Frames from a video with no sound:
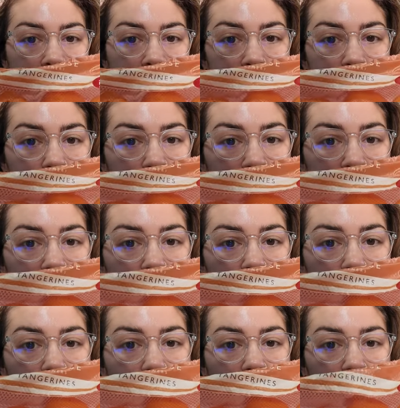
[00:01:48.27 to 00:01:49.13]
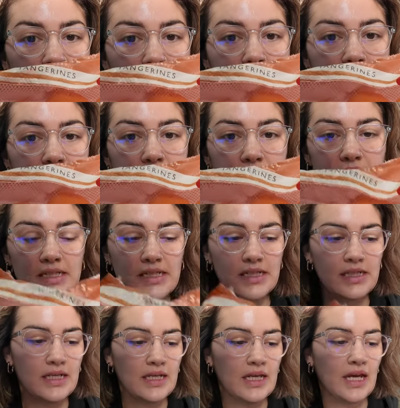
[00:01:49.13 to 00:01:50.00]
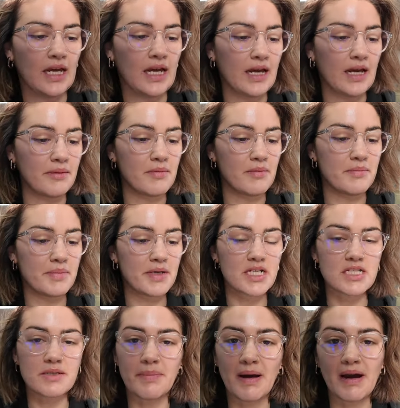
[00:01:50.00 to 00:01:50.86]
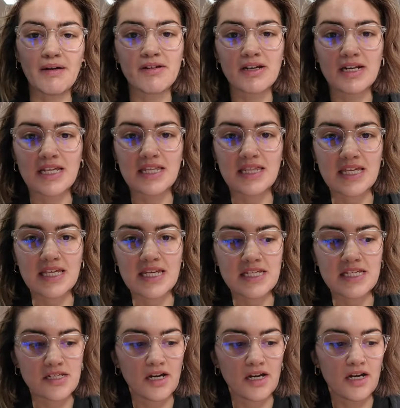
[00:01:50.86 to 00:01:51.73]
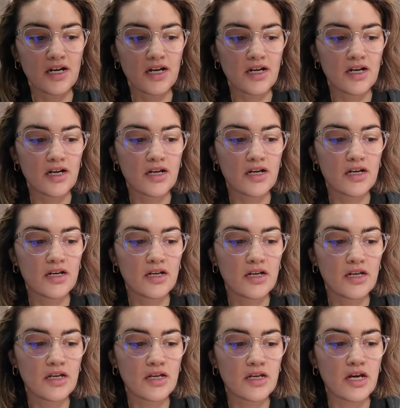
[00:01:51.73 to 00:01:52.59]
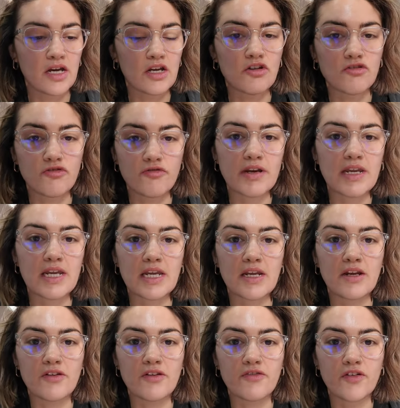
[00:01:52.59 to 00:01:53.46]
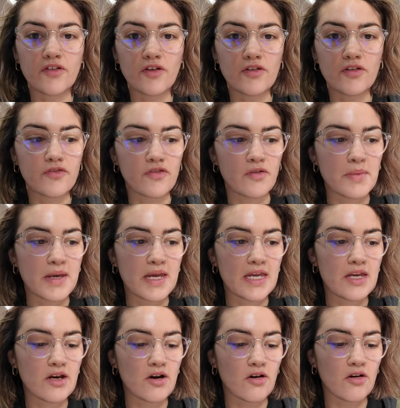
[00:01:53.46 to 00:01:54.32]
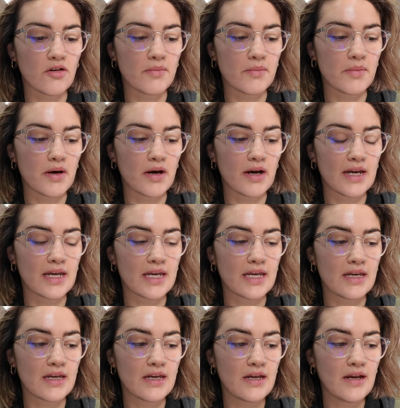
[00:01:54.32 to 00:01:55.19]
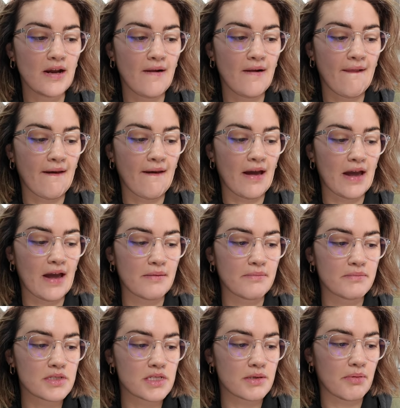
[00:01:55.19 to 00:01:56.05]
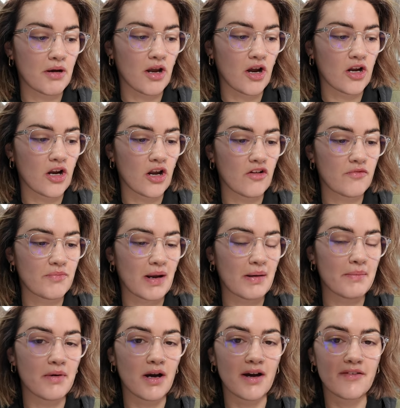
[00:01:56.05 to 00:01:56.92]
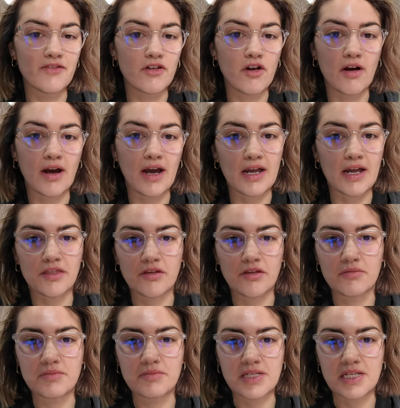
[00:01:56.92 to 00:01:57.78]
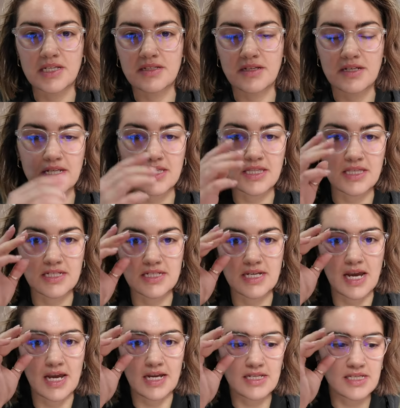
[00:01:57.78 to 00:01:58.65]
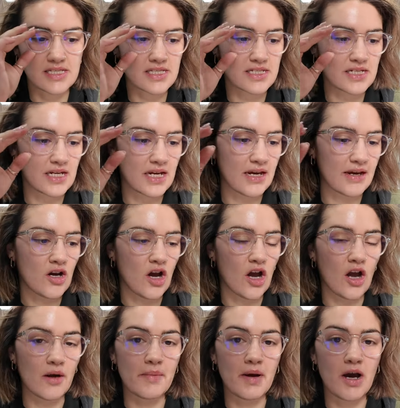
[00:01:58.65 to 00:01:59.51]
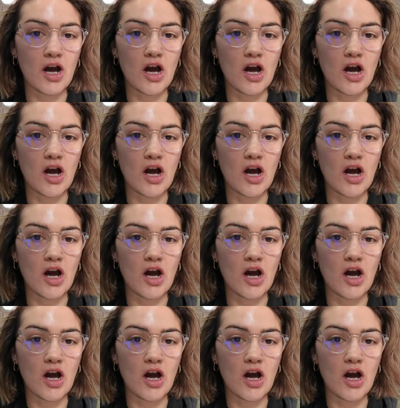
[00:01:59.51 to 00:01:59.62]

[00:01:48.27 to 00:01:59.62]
some tangerines, because apparently these are a green food for me on my supply life plan, but I've not had them since I did the test. I'm